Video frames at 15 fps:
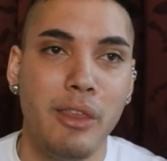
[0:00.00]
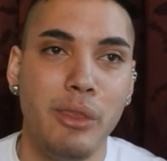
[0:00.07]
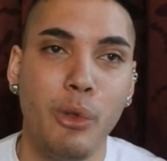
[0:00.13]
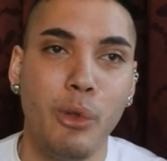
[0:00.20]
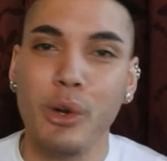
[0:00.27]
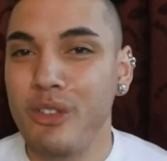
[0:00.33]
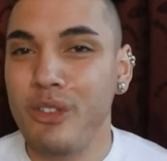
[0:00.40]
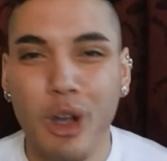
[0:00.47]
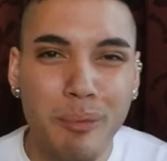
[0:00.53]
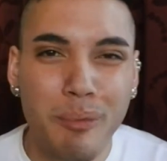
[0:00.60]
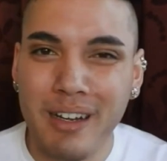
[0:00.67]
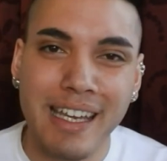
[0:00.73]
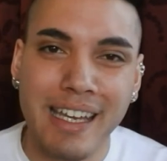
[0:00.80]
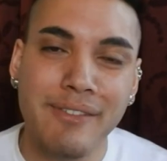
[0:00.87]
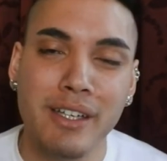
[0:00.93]
Naughty Dog
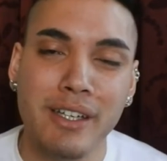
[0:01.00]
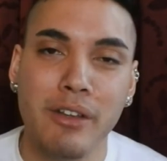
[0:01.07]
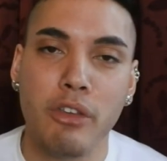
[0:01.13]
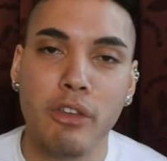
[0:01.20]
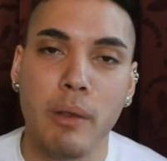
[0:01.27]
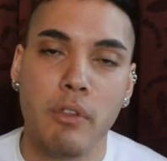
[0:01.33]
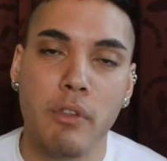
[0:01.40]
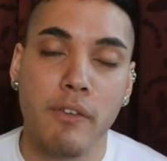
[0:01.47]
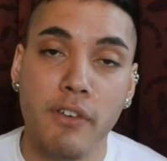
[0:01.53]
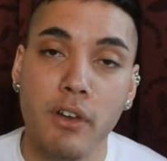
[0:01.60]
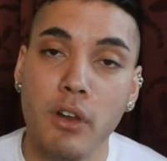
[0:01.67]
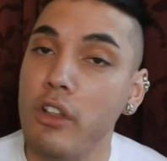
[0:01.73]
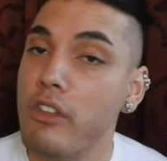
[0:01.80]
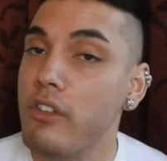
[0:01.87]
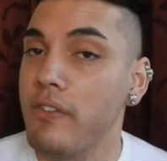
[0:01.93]
believe in terms of
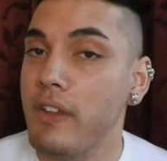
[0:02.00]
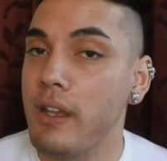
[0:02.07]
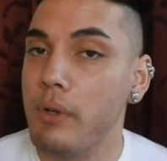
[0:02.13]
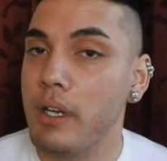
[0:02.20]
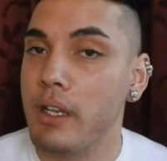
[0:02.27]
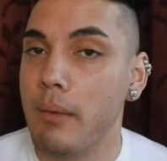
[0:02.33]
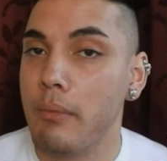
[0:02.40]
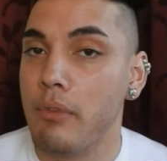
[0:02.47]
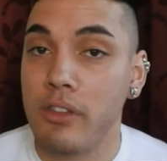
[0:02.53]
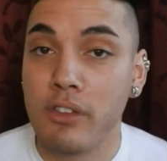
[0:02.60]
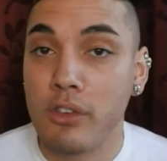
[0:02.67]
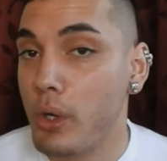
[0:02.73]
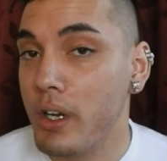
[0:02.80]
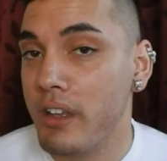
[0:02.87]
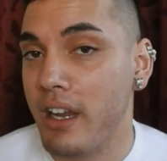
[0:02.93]
philosophy when it comes to
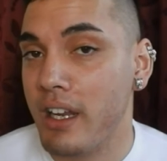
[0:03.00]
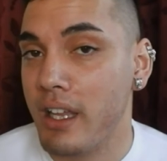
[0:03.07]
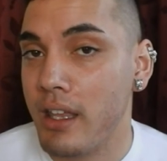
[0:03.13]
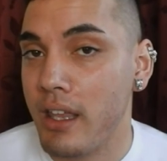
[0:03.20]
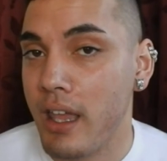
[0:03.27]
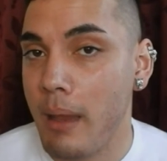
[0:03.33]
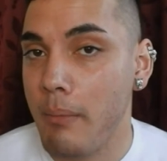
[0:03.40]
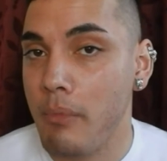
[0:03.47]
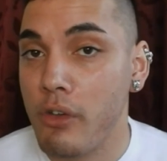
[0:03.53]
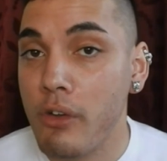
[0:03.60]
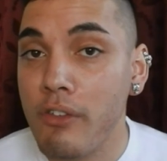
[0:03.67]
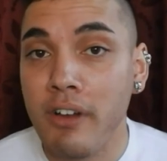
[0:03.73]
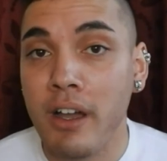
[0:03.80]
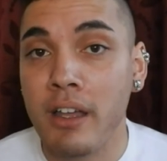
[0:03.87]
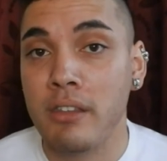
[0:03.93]
storytelling in games,
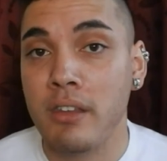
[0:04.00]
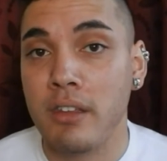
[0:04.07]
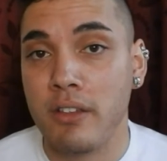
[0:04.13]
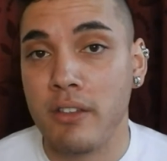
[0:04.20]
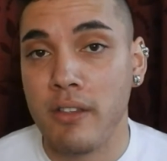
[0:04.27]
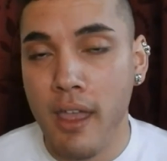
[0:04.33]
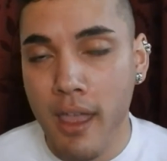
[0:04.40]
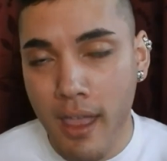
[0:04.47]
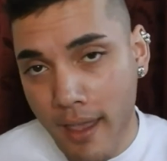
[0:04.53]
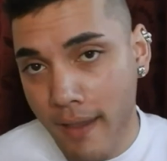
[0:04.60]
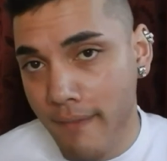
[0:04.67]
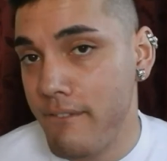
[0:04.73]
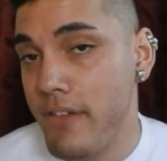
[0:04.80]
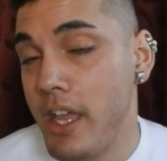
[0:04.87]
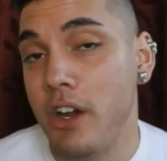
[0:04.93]
you'll find this
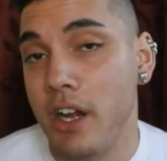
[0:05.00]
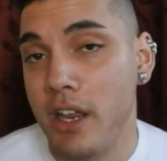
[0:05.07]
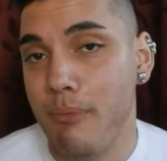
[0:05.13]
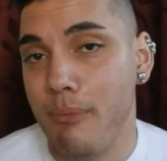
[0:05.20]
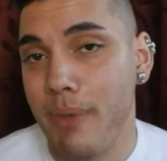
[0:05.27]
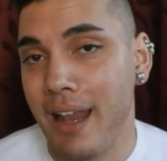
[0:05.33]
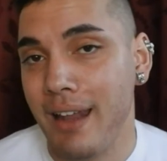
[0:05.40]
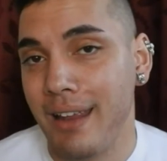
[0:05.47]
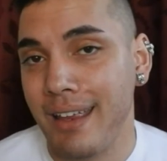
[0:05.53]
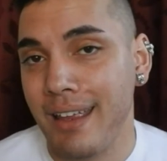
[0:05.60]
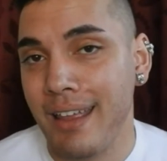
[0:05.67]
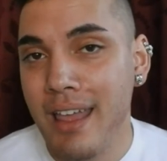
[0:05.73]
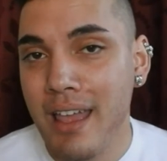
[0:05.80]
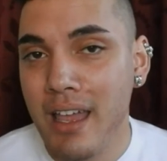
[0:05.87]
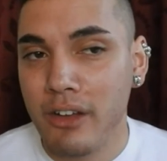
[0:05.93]
very
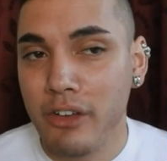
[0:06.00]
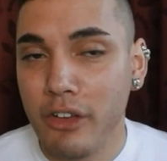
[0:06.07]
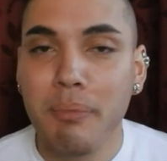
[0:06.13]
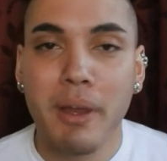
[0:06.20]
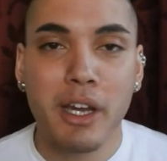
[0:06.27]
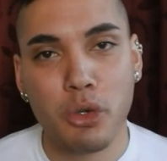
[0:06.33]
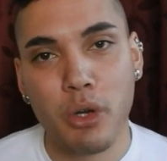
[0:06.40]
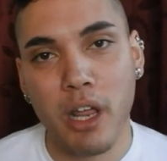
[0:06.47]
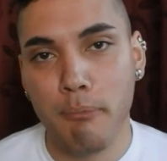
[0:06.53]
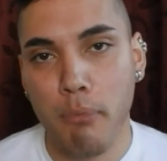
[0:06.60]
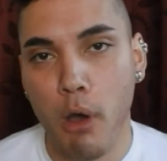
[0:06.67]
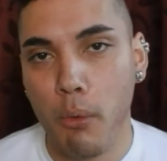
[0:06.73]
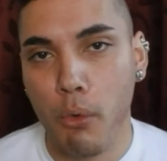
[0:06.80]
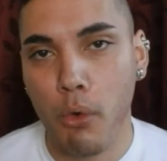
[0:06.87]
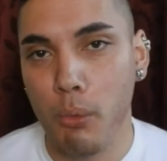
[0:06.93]
compelling. Just make sure to
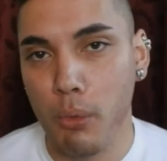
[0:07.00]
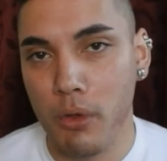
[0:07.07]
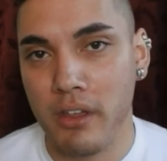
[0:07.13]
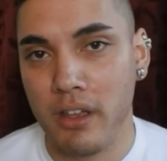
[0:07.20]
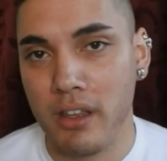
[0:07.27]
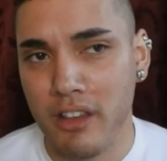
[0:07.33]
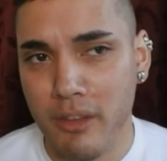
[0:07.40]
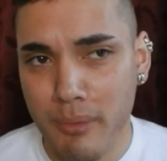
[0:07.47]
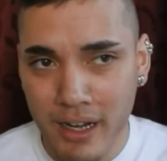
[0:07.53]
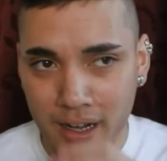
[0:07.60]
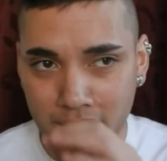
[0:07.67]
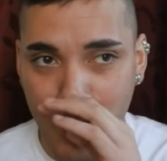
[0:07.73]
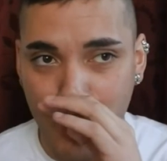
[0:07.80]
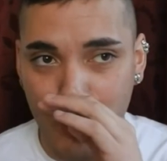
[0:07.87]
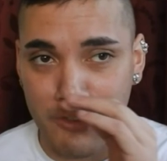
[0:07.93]
have popcorn with it, because it's
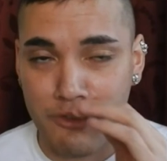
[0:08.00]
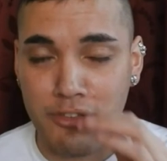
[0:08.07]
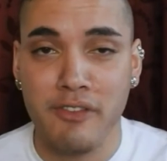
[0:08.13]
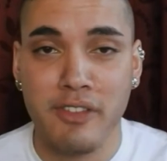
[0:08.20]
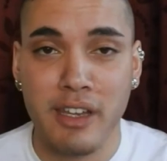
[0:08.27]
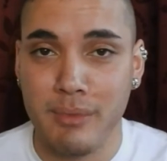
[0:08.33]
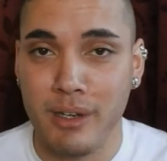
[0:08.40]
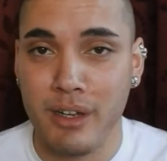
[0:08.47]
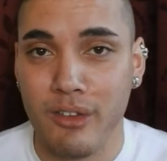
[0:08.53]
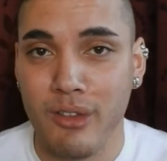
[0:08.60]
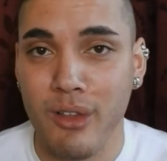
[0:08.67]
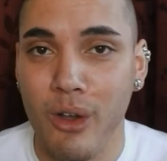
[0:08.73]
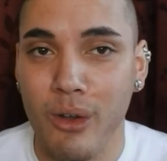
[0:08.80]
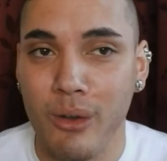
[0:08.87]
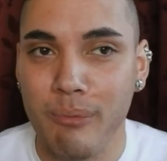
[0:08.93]
about an hour and 15
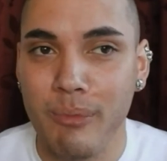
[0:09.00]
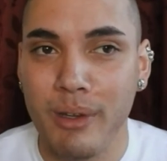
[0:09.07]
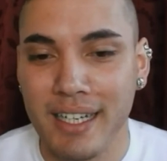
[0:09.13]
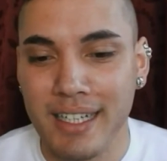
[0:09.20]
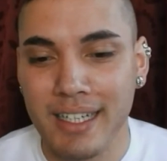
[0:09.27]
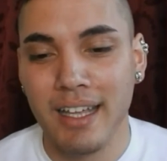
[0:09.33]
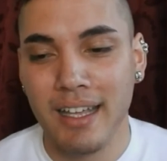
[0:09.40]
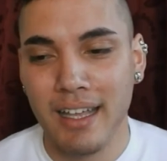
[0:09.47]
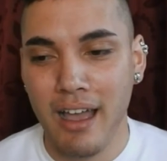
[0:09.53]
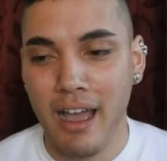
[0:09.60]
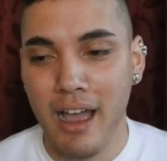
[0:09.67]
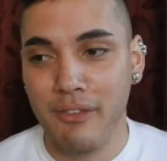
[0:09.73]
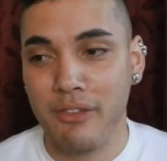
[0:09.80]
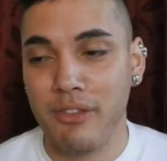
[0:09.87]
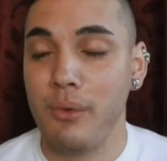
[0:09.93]
minutes long, but
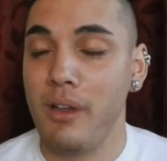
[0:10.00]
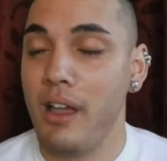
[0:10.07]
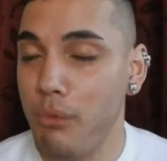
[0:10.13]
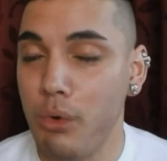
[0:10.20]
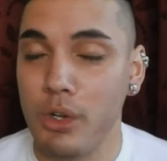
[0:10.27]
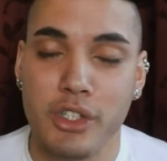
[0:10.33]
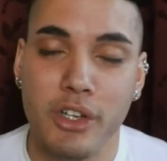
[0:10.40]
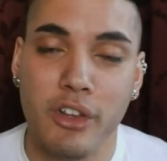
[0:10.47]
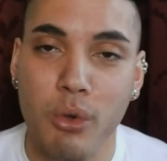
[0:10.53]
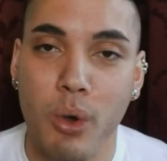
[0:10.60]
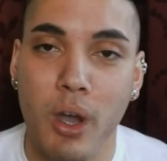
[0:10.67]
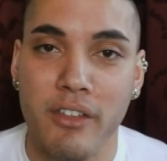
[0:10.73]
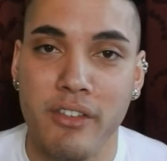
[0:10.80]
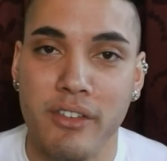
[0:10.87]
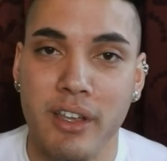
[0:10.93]
I've watched it
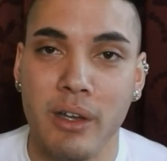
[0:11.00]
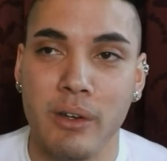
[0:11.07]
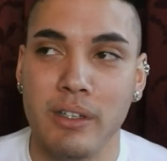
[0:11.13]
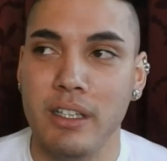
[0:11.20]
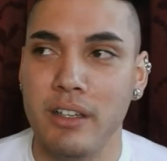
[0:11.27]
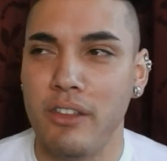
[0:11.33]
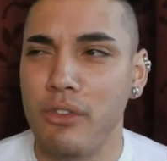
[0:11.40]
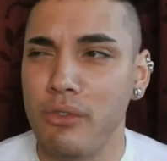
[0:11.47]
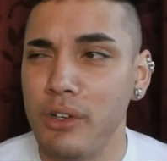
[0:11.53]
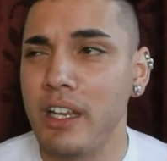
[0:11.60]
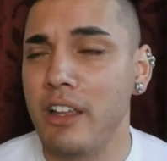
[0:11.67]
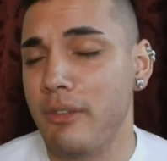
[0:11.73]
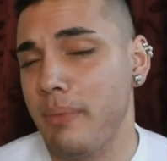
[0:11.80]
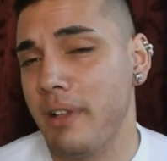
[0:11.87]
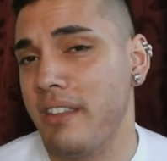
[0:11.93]
twice now. It's
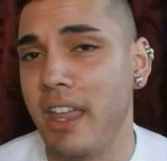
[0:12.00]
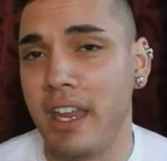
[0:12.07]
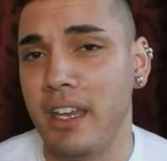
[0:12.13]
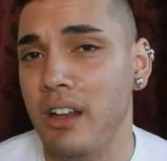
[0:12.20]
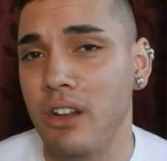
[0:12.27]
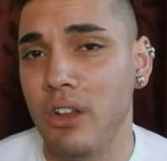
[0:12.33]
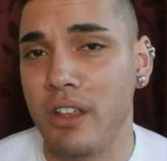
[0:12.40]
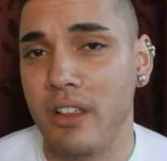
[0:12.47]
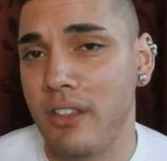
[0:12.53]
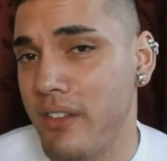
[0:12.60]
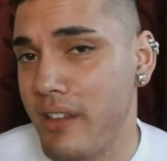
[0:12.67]
really spectacular looking